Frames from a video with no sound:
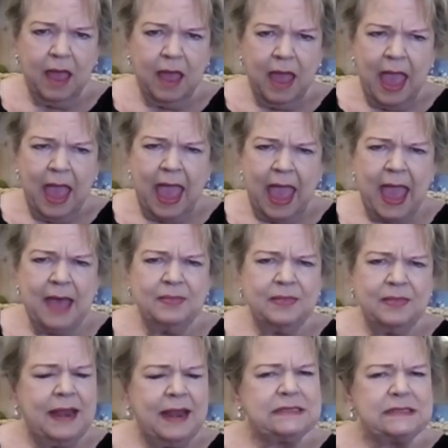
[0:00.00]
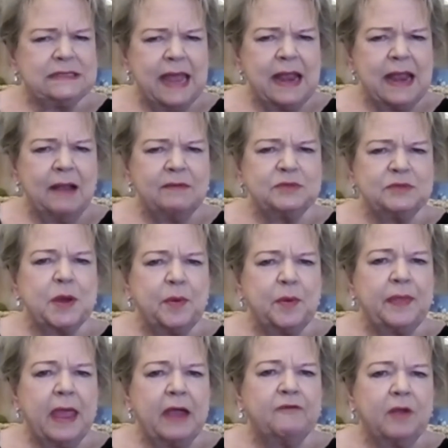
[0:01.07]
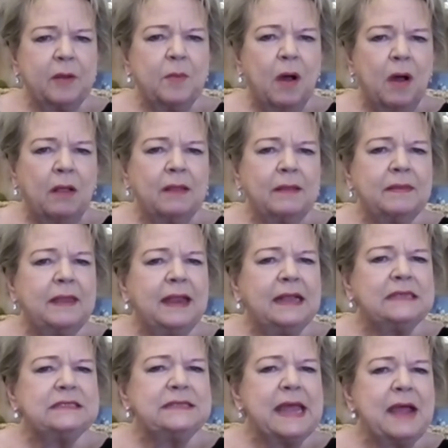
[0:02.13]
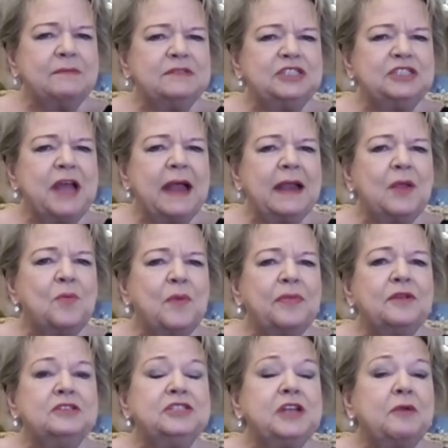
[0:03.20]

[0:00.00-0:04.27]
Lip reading: And the next day, I was working with the Everett Mall, and the next day I was chatting with their general